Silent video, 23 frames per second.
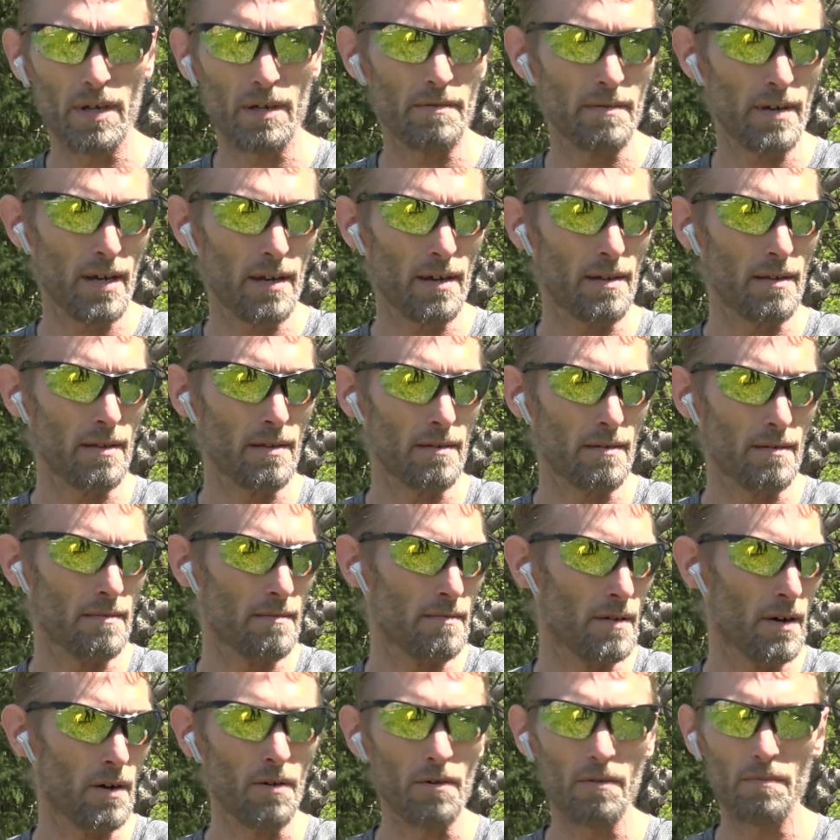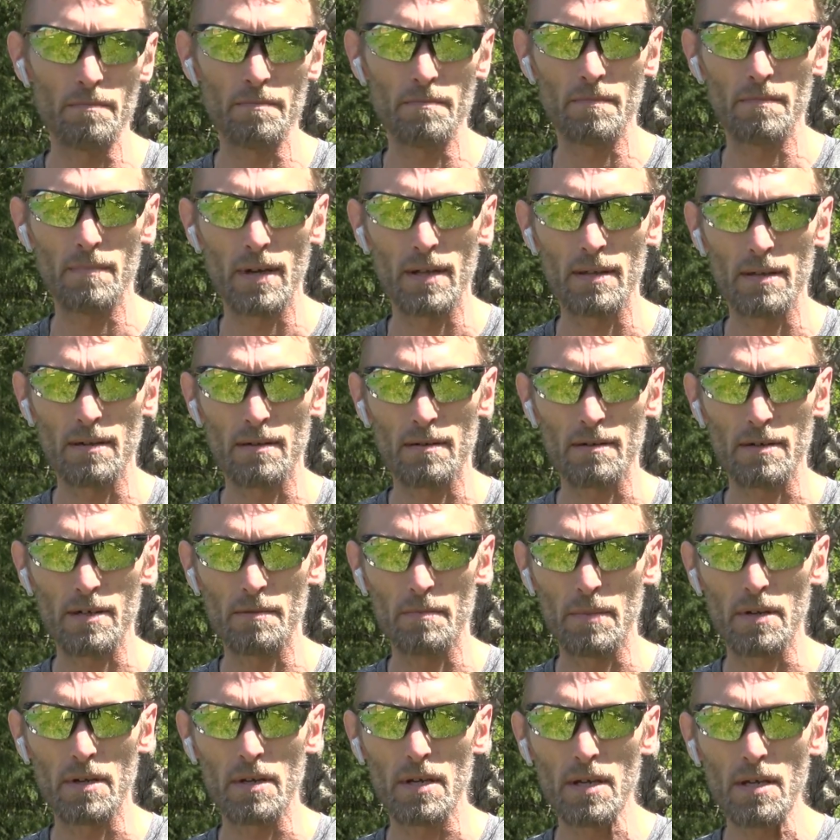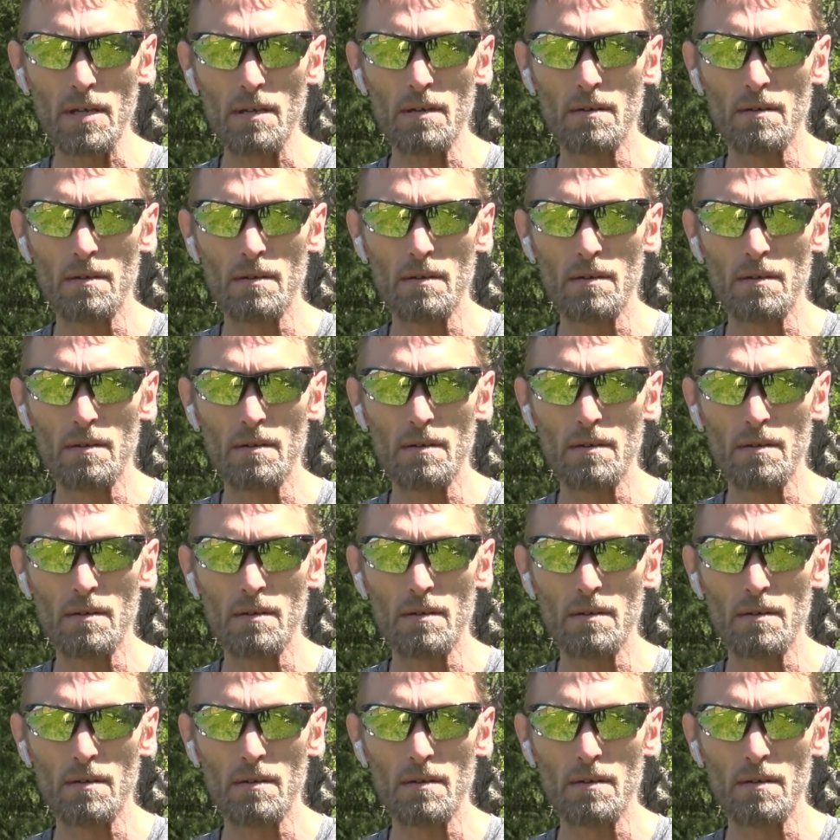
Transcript: created a little home, a little community.